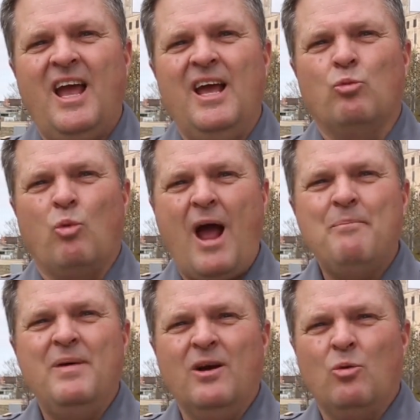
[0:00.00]
and
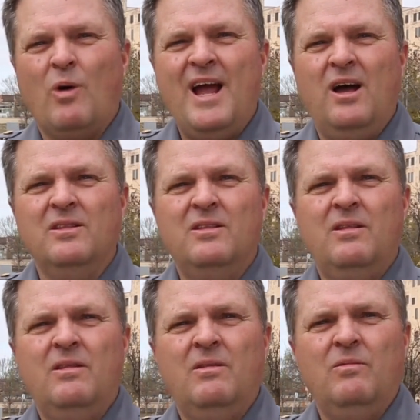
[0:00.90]
wrapping around
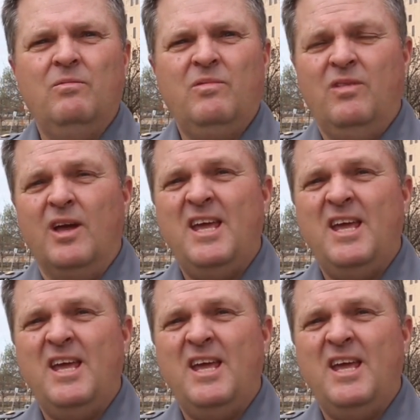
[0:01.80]
the